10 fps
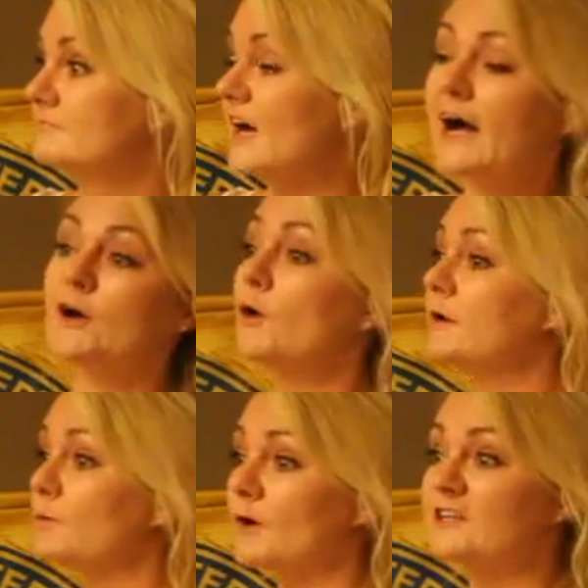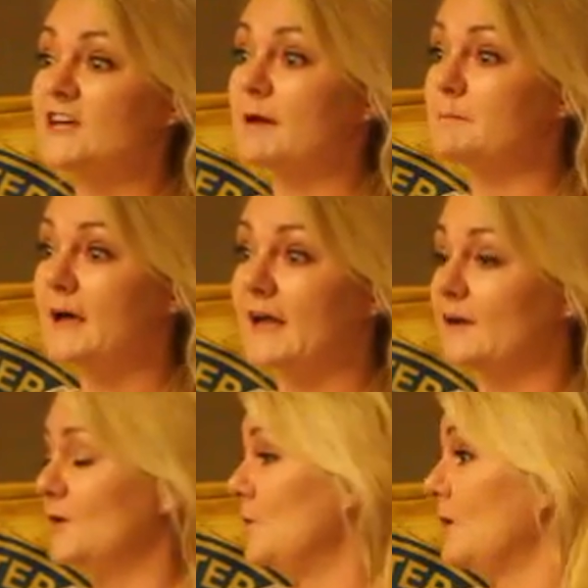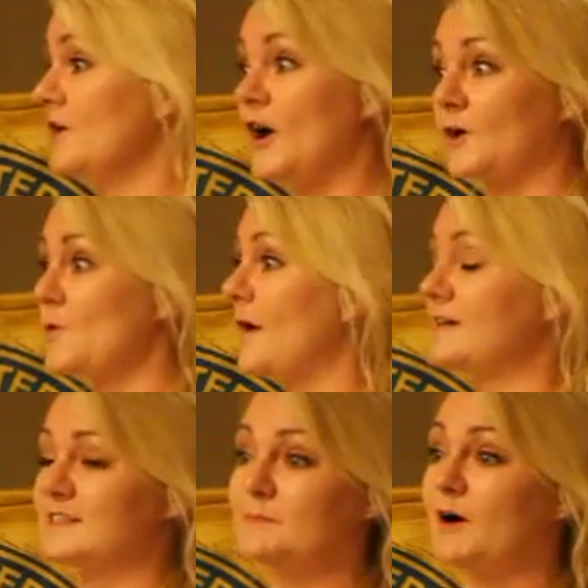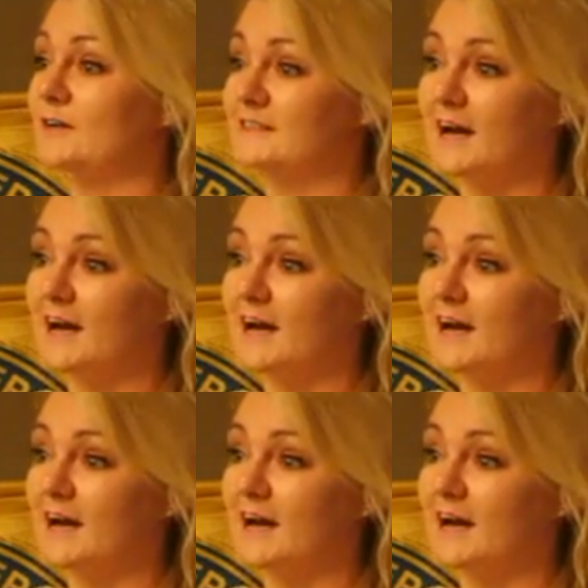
I only want to date men who are not quite as smart as